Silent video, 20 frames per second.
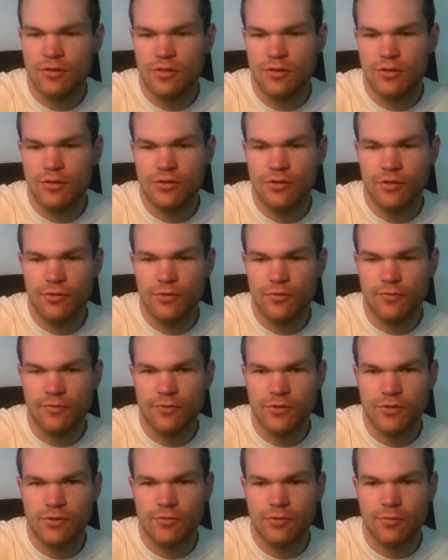To show you
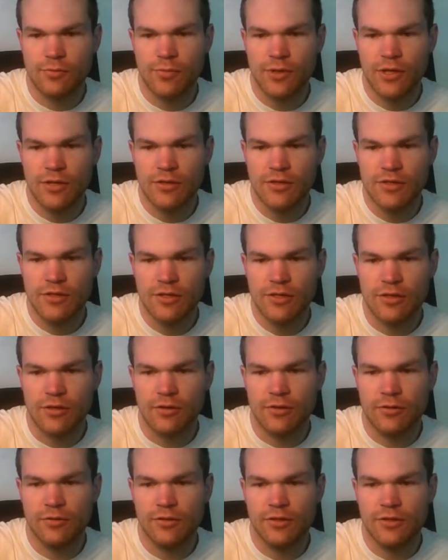a visual comparison, I
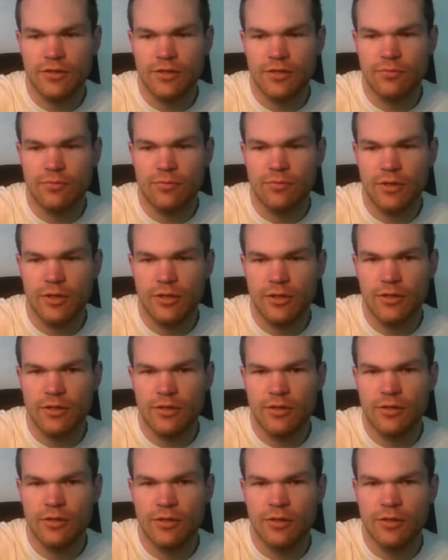already did
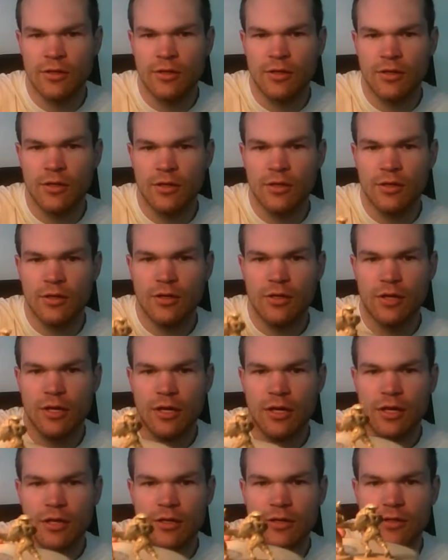one,
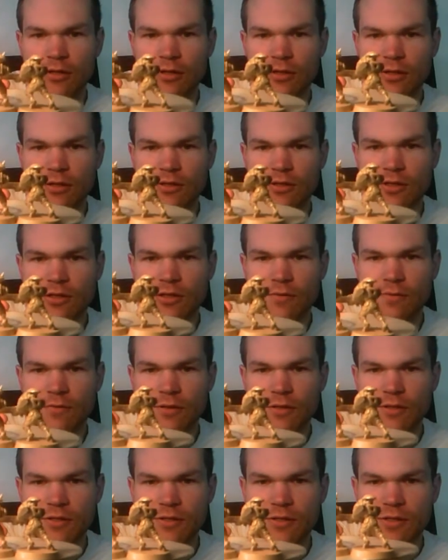and here's the
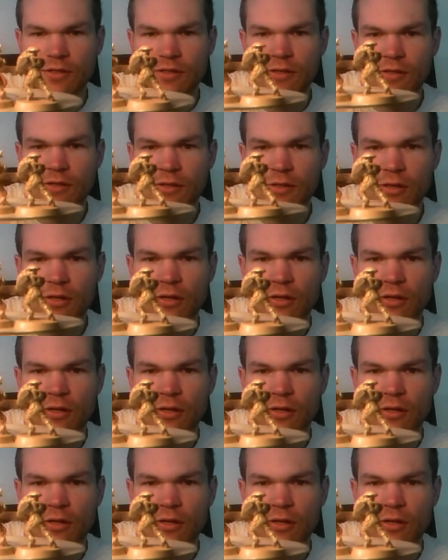difference.